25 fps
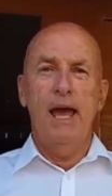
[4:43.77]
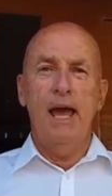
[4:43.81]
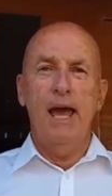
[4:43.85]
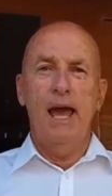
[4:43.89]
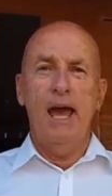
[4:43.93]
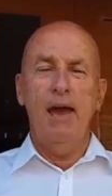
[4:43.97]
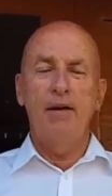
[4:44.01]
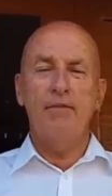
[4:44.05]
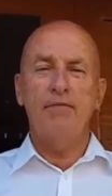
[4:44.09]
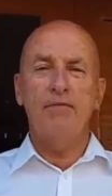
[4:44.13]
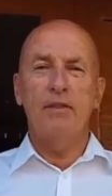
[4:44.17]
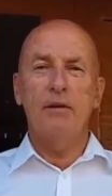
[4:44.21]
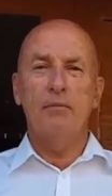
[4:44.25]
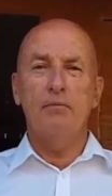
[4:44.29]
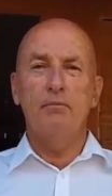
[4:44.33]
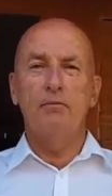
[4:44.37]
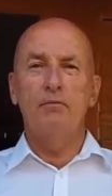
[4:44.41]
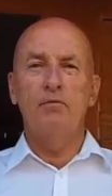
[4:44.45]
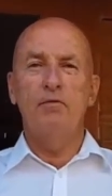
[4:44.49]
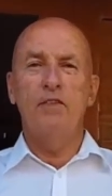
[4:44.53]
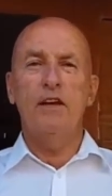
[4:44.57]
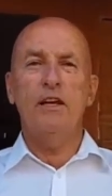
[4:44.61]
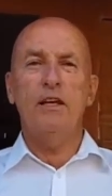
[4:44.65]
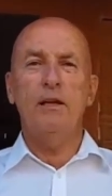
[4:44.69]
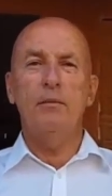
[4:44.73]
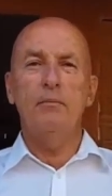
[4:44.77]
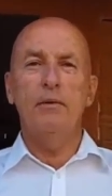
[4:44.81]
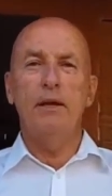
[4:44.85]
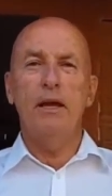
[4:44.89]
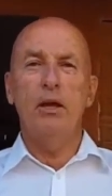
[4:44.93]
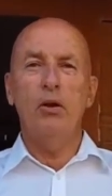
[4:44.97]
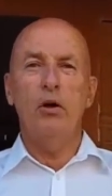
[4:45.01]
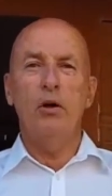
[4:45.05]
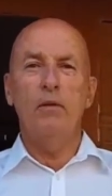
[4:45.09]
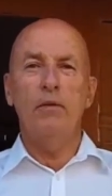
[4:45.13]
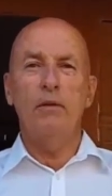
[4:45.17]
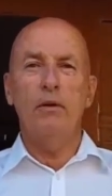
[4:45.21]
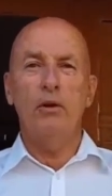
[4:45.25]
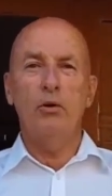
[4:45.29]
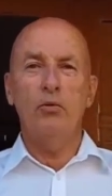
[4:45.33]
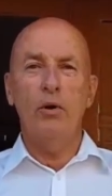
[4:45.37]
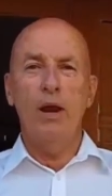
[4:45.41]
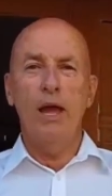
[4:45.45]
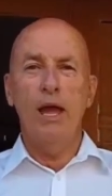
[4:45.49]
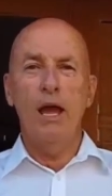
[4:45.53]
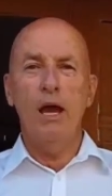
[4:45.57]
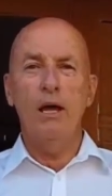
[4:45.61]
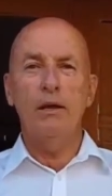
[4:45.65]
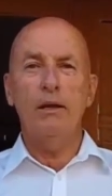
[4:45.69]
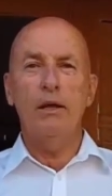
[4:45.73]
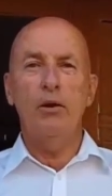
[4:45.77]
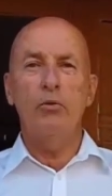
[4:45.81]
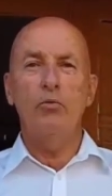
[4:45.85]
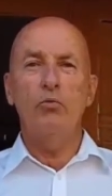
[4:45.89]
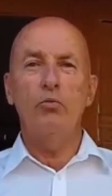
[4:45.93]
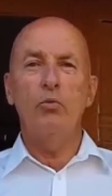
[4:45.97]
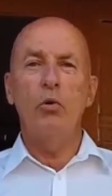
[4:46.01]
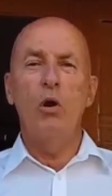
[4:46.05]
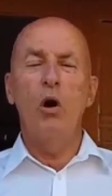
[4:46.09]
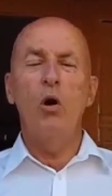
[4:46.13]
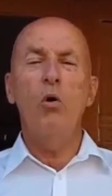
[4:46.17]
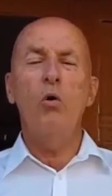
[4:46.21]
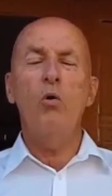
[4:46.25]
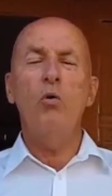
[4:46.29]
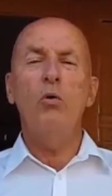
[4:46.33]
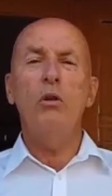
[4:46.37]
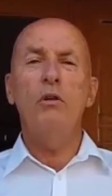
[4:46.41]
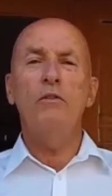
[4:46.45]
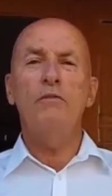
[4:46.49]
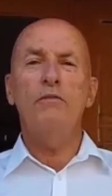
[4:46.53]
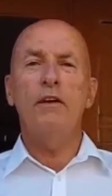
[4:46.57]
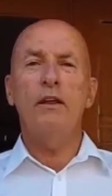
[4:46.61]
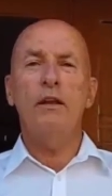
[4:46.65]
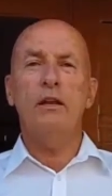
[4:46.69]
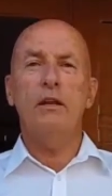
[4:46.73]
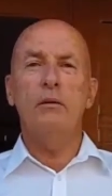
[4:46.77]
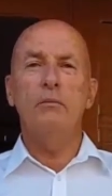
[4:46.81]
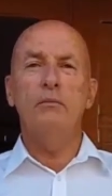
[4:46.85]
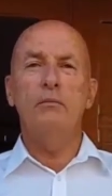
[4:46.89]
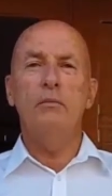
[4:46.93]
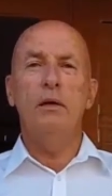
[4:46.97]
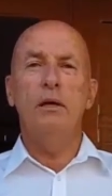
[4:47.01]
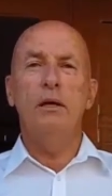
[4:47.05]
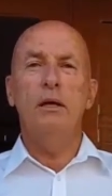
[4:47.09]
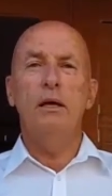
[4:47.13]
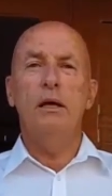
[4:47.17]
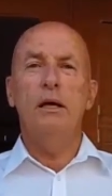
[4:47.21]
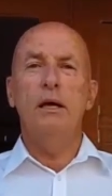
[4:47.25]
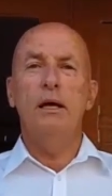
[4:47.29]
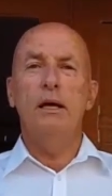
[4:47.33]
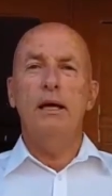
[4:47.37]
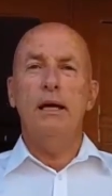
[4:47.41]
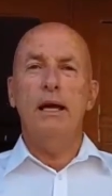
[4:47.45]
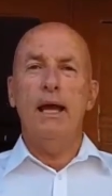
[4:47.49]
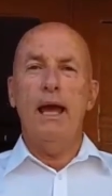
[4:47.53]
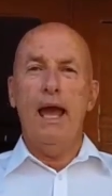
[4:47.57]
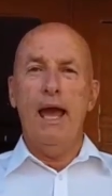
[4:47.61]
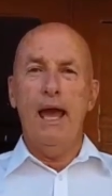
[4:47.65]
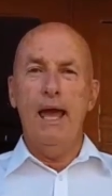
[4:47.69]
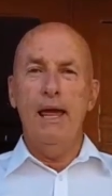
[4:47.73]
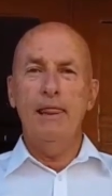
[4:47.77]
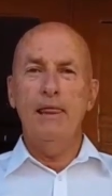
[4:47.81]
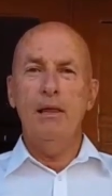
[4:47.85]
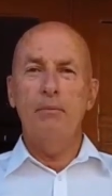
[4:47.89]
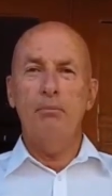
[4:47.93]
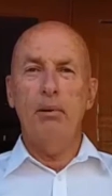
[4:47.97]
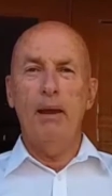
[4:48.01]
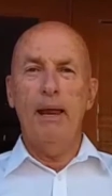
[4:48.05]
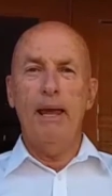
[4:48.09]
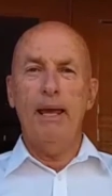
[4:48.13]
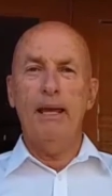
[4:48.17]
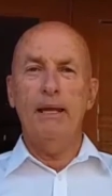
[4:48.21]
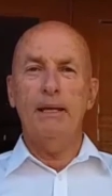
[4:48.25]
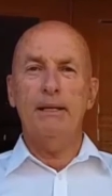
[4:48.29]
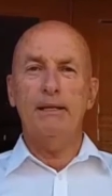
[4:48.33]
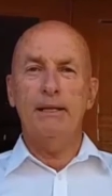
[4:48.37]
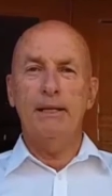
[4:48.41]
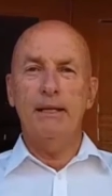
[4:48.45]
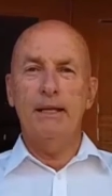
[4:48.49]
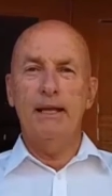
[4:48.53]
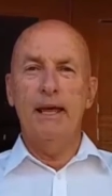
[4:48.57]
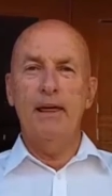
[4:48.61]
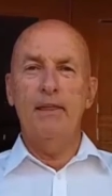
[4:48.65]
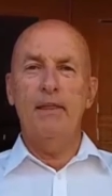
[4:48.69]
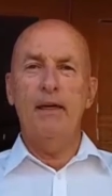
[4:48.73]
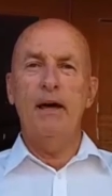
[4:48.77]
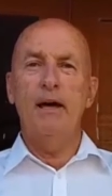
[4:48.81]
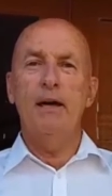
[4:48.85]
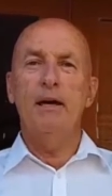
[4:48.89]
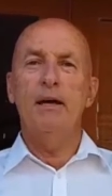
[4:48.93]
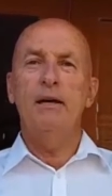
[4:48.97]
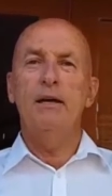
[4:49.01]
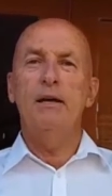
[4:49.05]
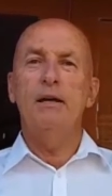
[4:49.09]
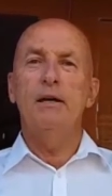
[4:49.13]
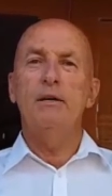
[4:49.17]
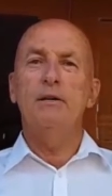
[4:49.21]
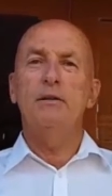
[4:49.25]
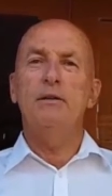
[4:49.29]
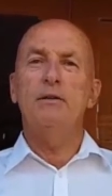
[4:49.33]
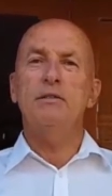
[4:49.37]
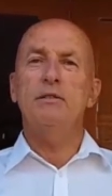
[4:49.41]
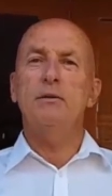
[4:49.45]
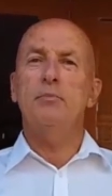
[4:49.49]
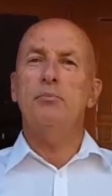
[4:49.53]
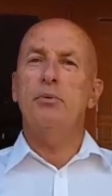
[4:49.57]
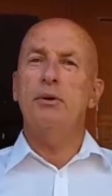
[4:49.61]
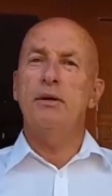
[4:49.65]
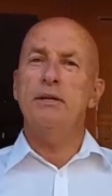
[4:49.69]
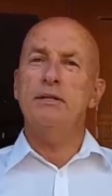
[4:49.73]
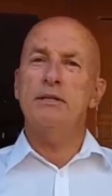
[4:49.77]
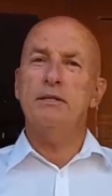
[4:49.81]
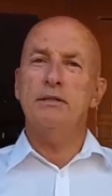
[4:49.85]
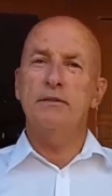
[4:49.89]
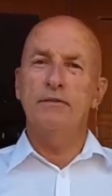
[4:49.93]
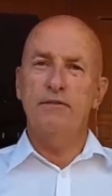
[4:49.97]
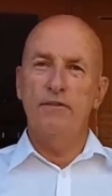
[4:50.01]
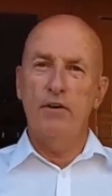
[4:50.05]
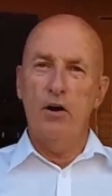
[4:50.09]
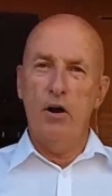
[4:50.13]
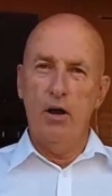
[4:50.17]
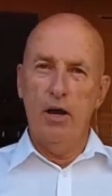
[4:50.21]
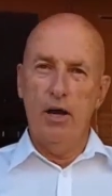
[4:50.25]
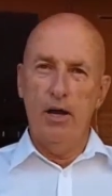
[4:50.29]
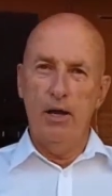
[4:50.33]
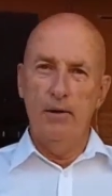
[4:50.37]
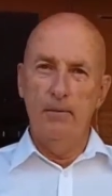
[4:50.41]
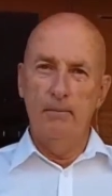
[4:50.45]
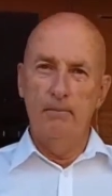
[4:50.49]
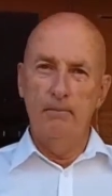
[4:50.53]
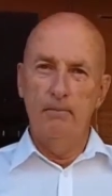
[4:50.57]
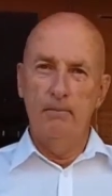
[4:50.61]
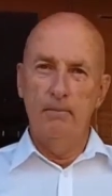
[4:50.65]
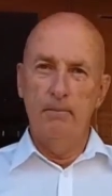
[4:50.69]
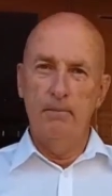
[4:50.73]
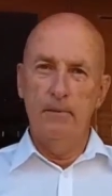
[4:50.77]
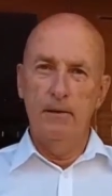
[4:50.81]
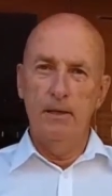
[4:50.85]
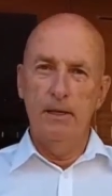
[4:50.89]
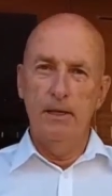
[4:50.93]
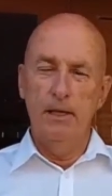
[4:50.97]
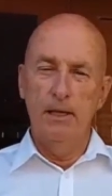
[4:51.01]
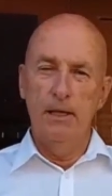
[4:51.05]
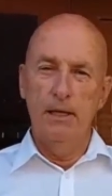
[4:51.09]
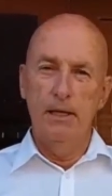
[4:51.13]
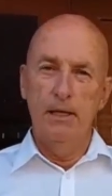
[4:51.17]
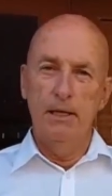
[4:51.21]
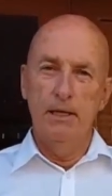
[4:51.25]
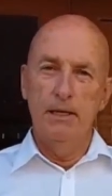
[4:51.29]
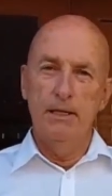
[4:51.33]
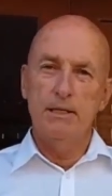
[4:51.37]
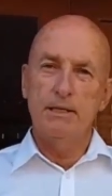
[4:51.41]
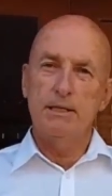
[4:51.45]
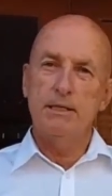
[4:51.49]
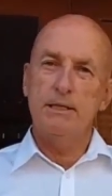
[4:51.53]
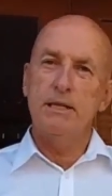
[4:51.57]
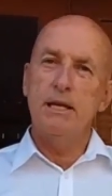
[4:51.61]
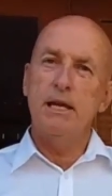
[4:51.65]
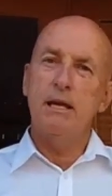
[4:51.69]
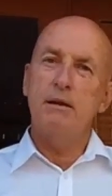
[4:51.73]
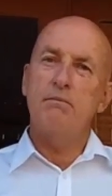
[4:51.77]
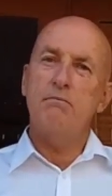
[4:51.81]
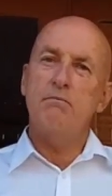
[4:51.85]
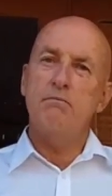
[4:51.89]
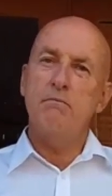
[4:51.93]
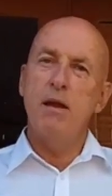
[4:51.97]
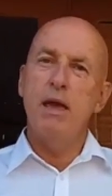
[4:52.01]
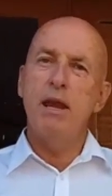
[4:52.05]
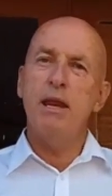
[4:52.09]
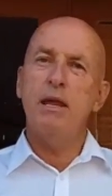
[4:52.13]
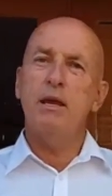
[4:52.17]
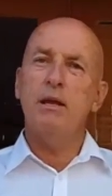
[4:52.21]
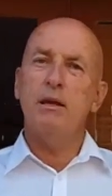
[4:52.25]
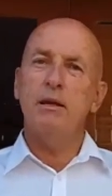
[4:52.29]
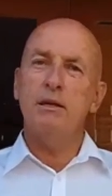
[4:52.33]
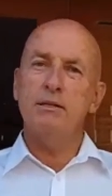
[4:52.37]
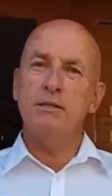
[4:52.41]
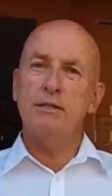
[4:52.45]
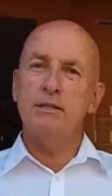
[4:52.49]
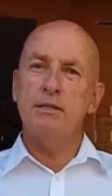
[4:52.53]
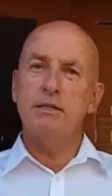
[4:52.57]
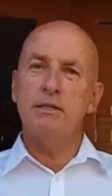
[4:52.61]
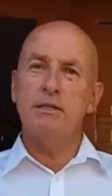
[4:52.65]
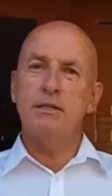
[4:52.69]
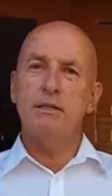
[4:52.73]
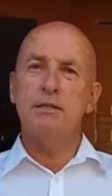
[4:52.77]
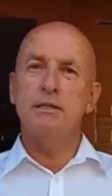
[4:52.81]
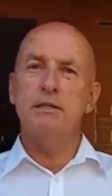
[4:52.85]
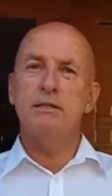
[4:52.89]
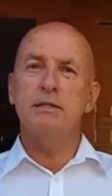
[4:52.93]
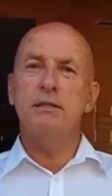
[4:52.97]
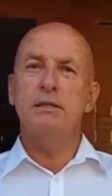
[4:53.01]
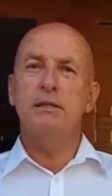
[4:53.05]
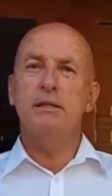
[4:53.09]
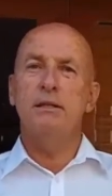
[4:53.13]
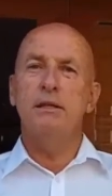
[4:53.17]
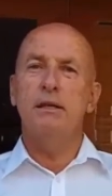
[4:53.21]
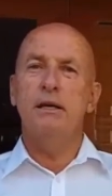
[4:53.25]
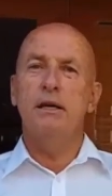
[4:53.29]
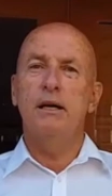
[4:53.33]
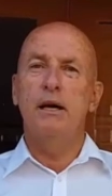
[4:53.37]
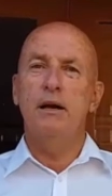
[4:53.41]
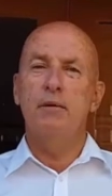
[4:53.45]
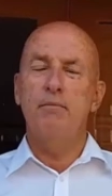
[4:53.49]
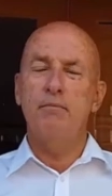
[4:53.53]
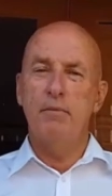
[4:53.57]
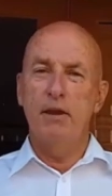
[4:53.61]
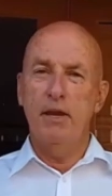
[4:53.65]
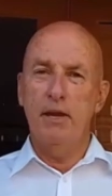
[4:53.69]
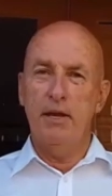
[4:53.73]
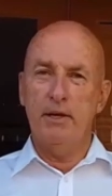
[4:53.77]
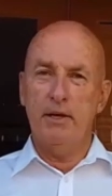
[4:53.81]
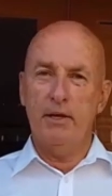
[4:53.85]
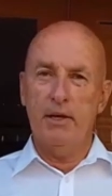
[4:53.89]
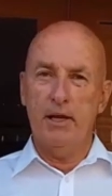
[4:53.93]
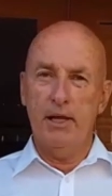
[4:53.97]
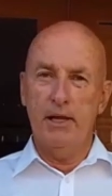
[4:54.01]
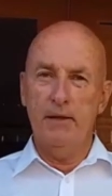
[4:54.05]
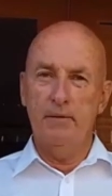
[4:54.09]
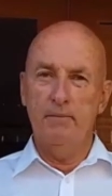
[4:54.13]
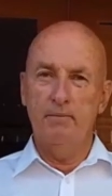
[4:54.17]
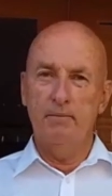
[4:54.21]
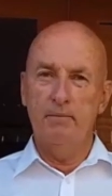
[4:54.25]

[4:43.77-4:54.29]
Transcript: Have the victim get on the ground and roll the victim and the blanket together to suppress the fire. Seek medical assistance immediately.